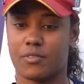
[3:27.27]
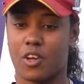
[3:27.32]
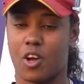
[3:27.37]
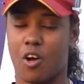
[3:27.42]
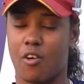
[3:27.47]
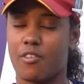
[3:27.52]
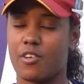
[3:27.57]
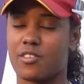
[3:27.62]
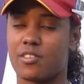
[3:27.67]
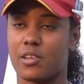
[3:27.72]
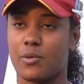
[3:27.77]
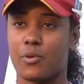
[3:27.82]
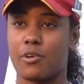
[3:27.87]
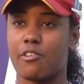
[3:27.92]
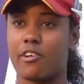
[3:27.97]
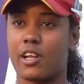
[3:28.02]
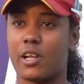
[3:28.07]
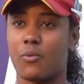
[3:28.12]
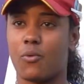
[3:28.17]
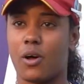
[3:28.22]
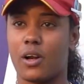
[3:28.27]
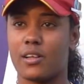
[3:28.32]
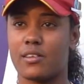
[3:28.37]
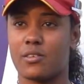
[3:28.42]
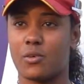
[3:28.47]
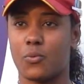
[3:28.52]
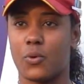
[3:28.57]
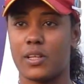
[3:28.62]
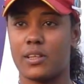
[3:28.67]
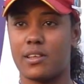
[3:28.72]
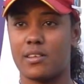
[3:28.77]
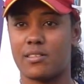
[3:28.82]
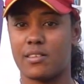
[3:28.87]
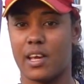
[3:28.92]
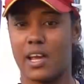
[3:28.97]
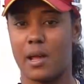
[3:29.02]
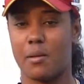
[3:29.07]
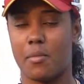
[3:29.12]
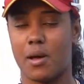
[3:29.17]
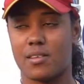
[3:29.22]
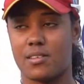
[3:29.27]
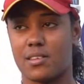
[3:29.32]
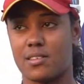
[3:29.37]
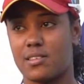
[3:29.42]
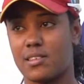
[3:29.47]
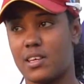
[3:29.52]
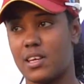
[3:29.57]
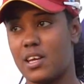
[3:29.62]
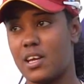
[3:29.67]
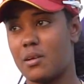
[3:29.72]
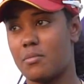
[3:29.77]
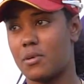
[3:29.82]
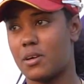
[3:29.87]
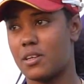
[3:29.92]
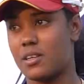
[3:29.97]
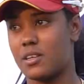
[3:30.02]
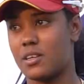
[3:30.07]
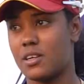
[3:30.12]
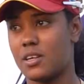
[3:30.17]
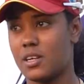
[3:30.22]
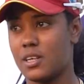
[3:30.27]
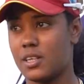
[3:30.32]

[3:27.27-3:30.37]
Obviously, we really wanted to win this game as a team, and